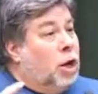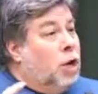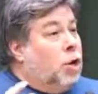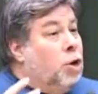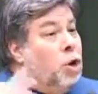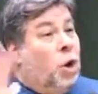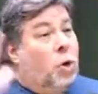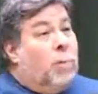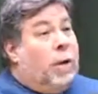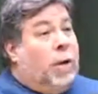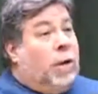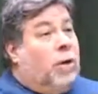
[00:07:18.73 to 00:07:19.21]

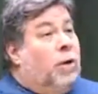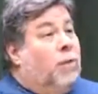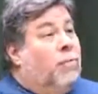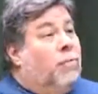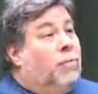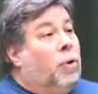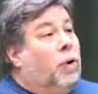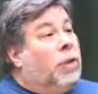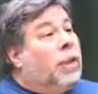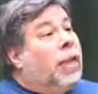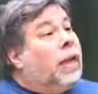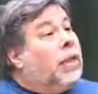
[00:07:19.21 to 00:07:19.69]
Nobody could
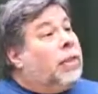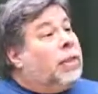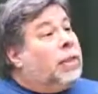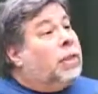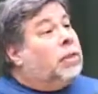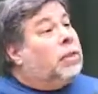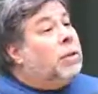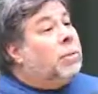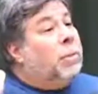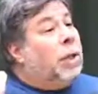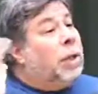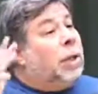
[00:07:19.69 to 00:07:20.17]
afford that. It
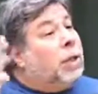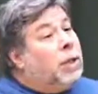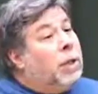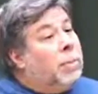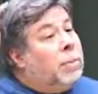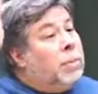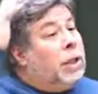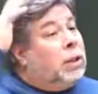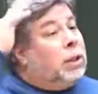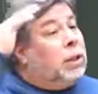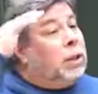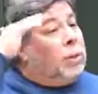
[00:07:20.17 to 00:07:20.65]
takes a million
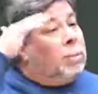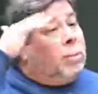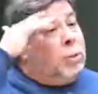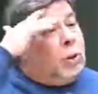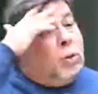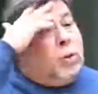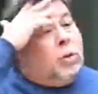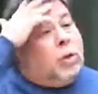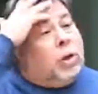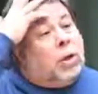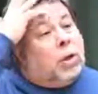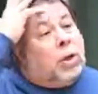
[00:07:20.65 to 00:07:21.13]
to build a
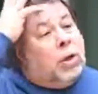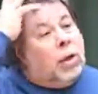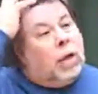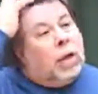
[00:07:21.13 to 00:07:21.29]
computer.